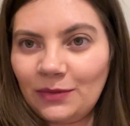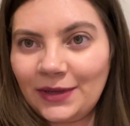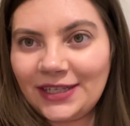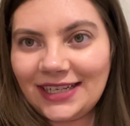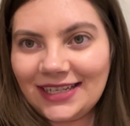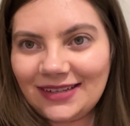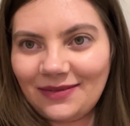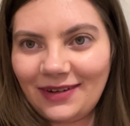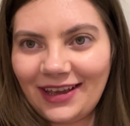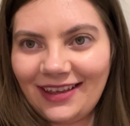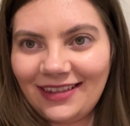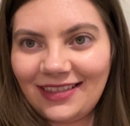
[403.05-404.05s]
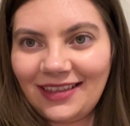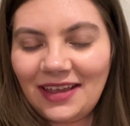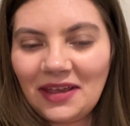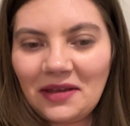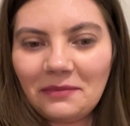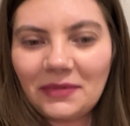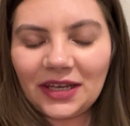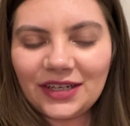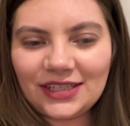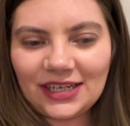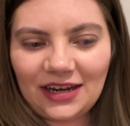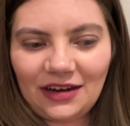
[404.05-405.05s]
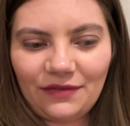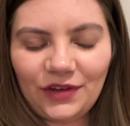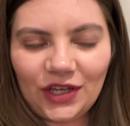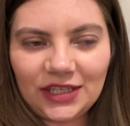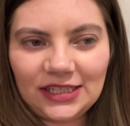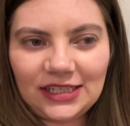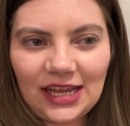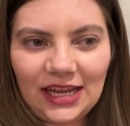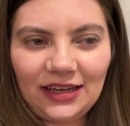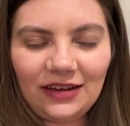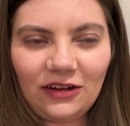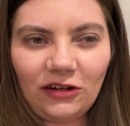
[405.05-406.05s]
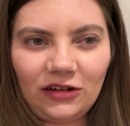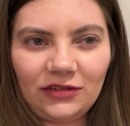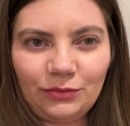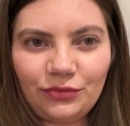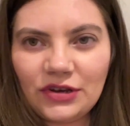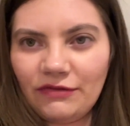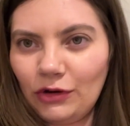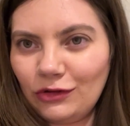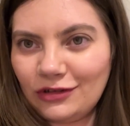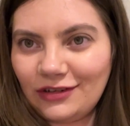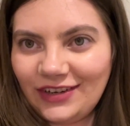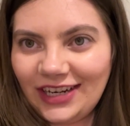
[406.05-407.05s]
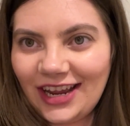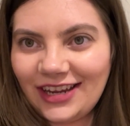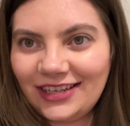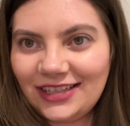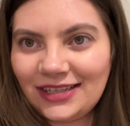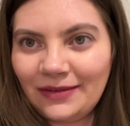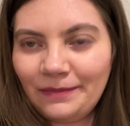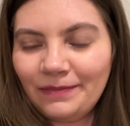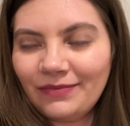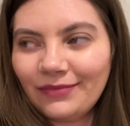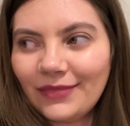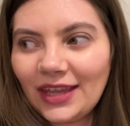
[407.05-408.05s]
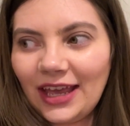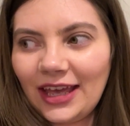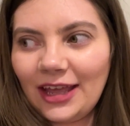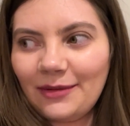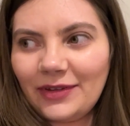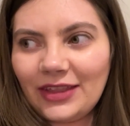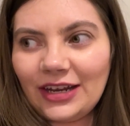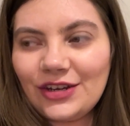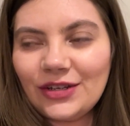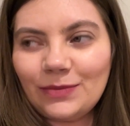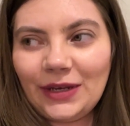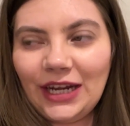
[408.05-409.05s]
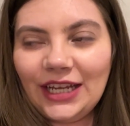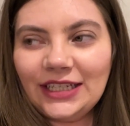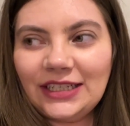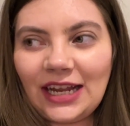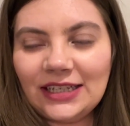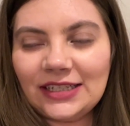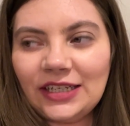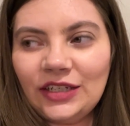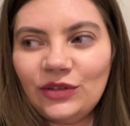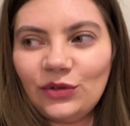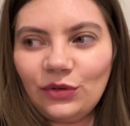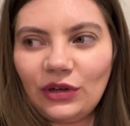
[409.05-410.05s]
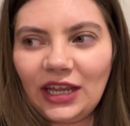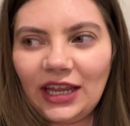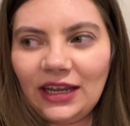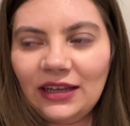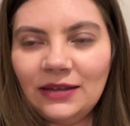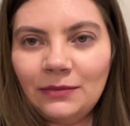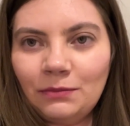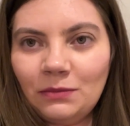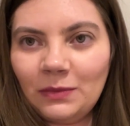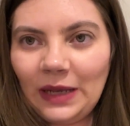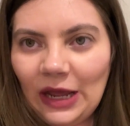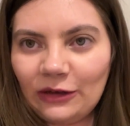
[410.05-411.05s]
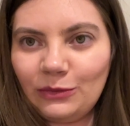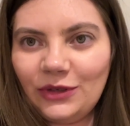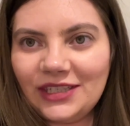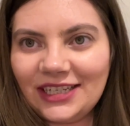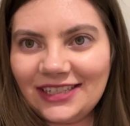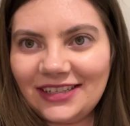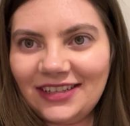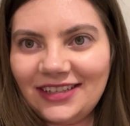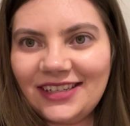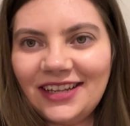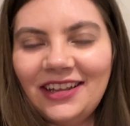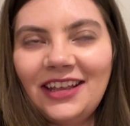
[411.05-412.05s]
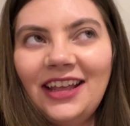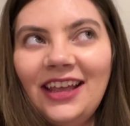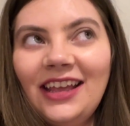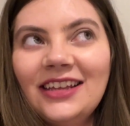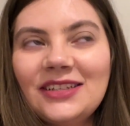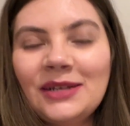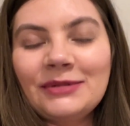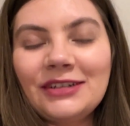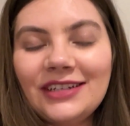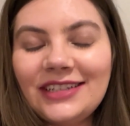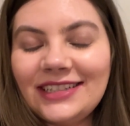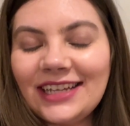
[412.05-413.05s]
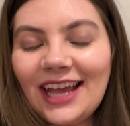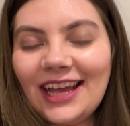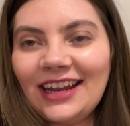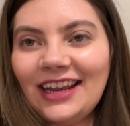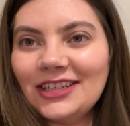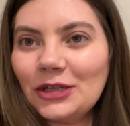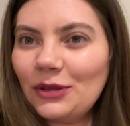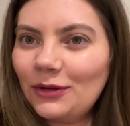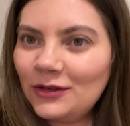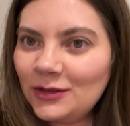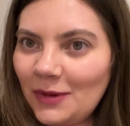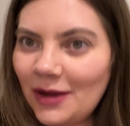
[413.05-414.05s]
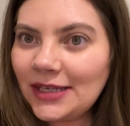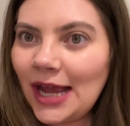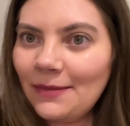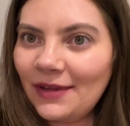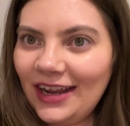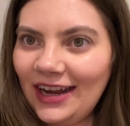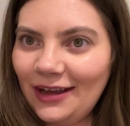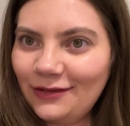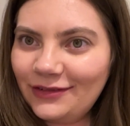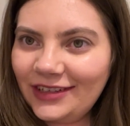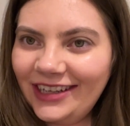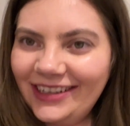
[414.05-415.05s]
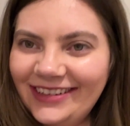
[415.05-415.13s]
and Mrs. with my cousin and her fiance on pre-recorded videos. And then it's just been like dancing, talking, loud music since. So I'm starting to get headaches, so I thought it was about time that I left.